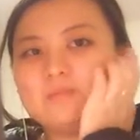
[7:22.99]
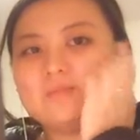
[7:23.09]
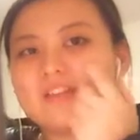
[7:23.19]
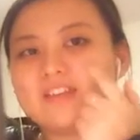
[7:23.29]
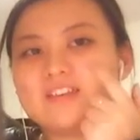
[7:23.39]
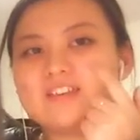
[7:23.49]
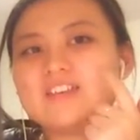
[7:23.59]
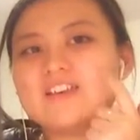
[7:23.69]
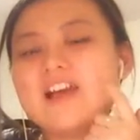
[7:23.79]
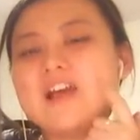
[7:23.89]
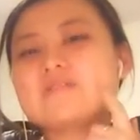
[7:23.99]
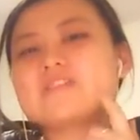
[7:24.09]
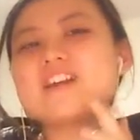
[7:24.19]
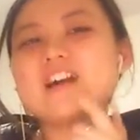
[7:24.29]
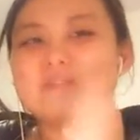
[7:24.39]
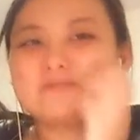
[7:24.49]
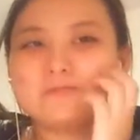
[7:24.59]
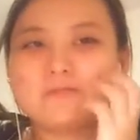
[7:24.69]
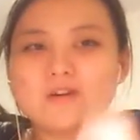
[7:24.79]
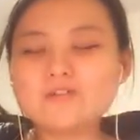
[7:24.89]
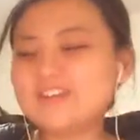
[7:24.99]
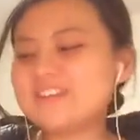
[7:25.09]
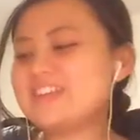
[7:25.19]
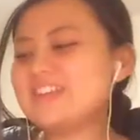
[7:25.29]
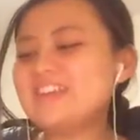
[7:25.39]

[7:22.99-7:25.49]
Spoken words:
Like I was kind of worried,